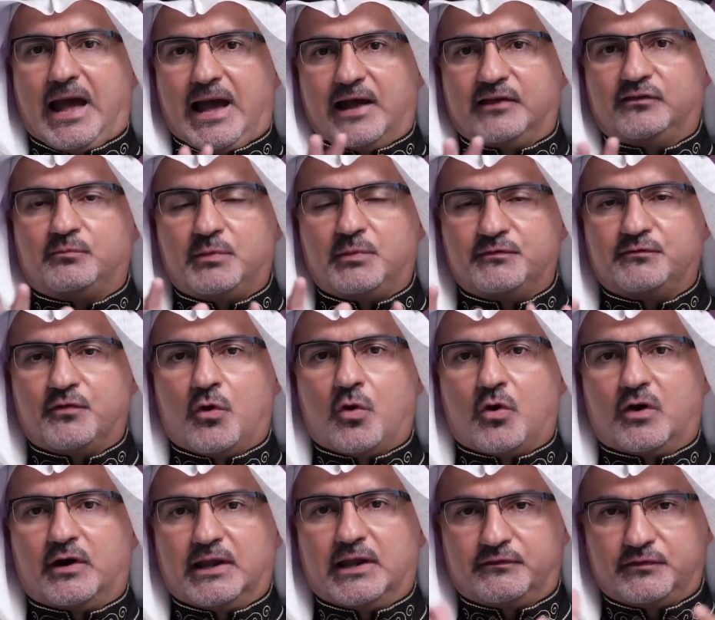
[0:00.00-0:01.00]
as
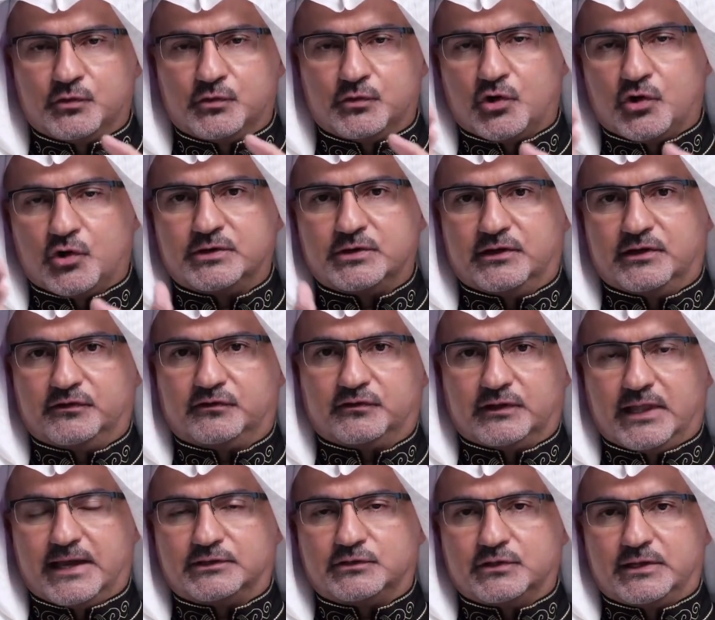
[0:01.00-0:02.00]
before, if you joined
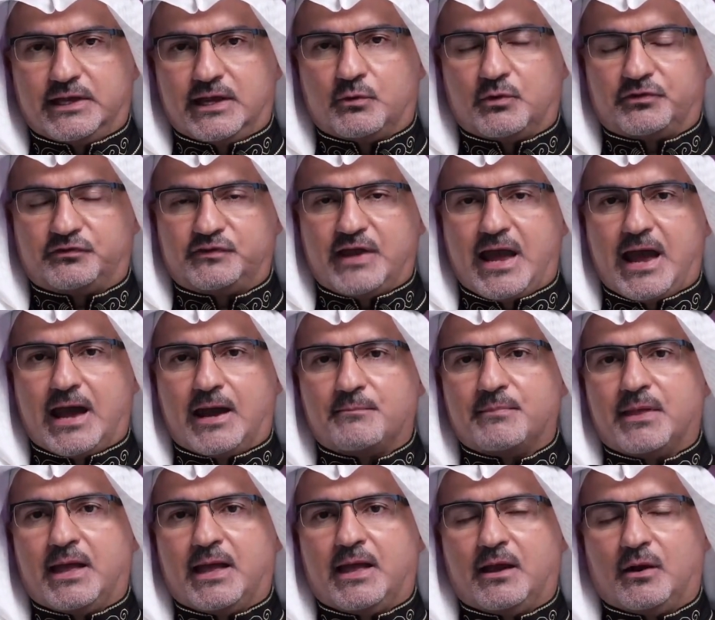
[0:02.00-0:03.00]
us like today with
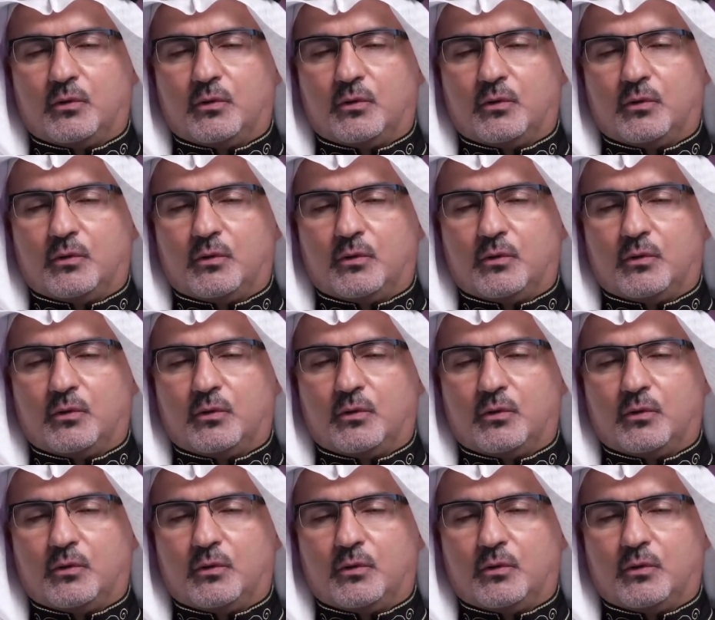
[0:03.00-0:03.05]
Sam,